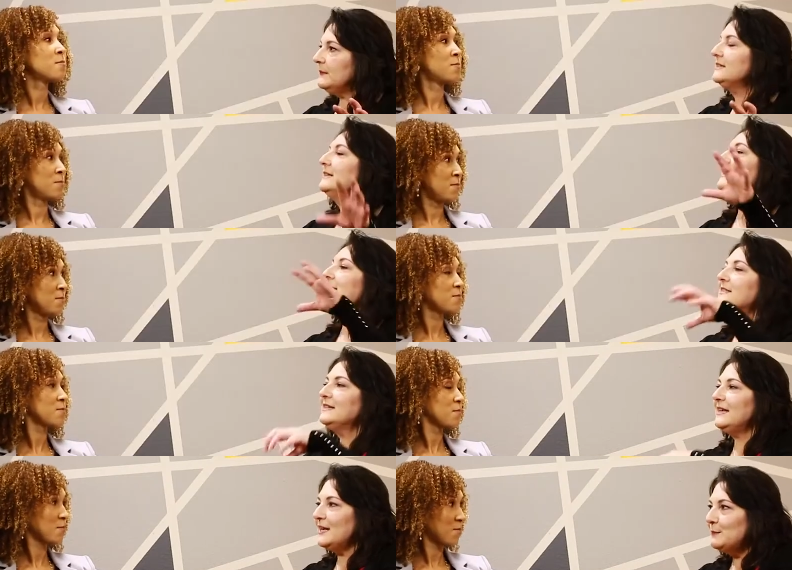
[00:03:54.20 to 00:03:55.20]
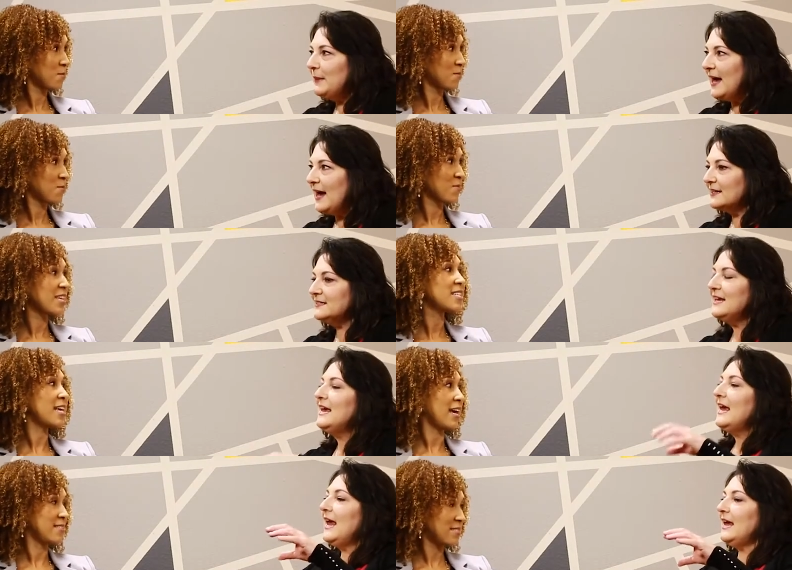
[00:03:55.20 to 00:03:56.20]
Speaker 1: mm -hmm. to mm-hmm. lessen the impact.
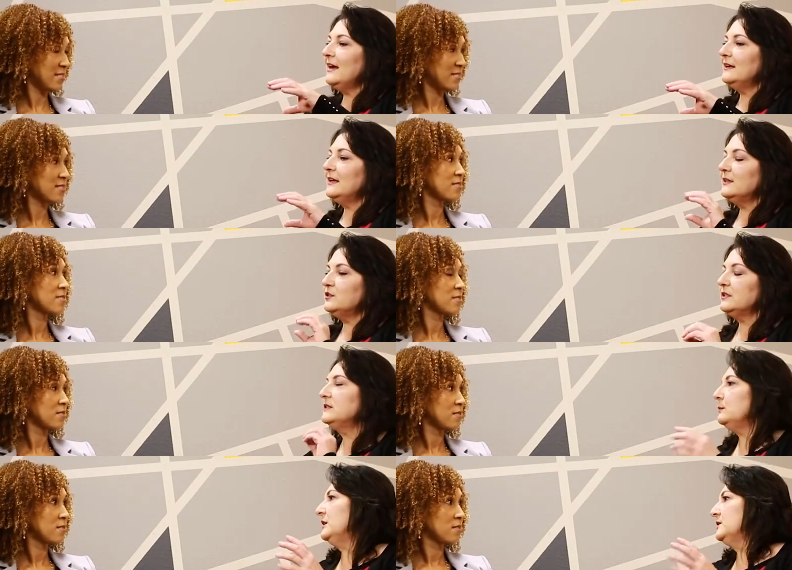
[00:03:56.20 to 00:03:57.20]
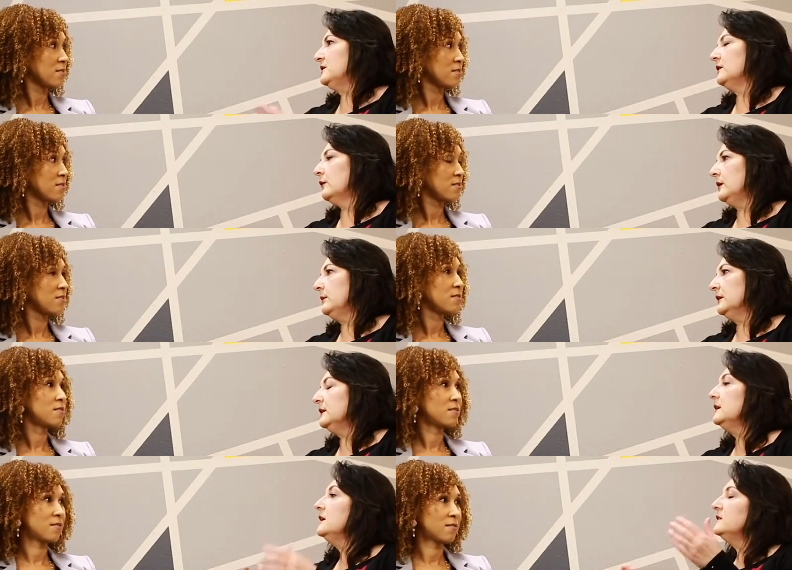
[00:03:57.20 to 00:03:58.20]
Yes. And it just diminishes our
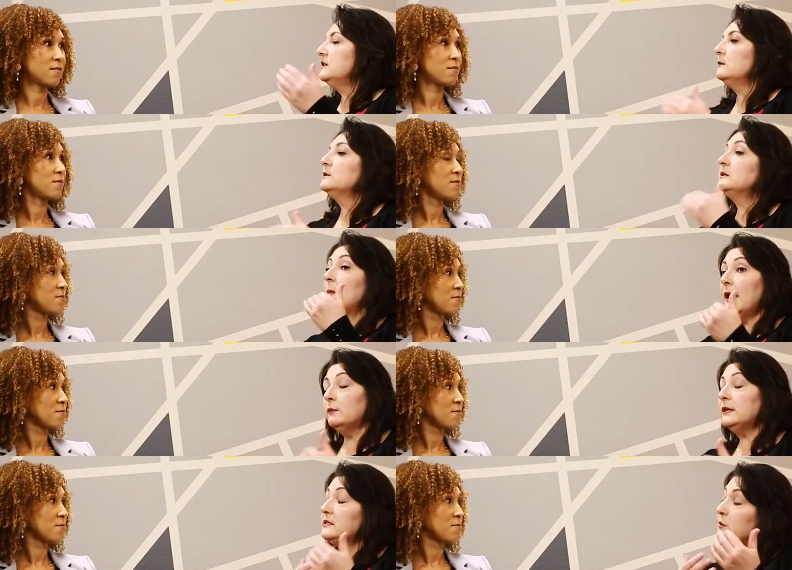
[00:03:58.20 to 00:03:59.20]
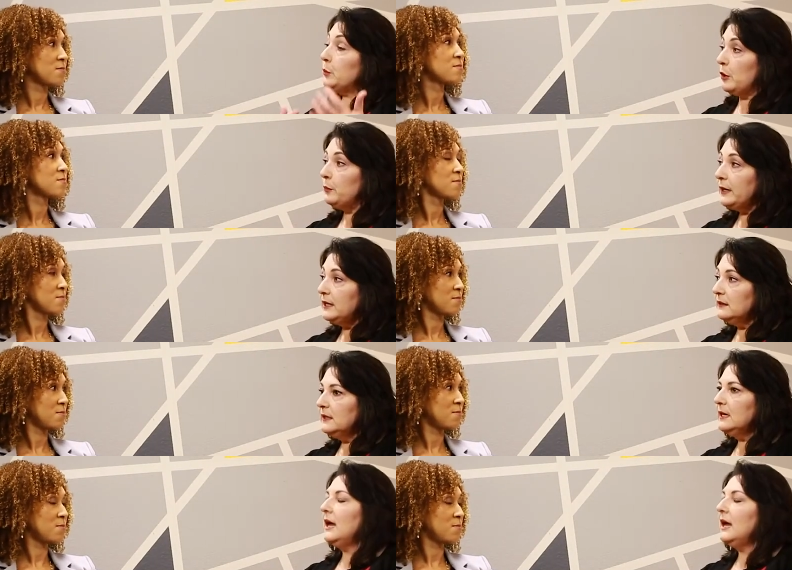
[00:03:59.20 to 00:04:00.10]
credibility. So smile when it's appropriate mm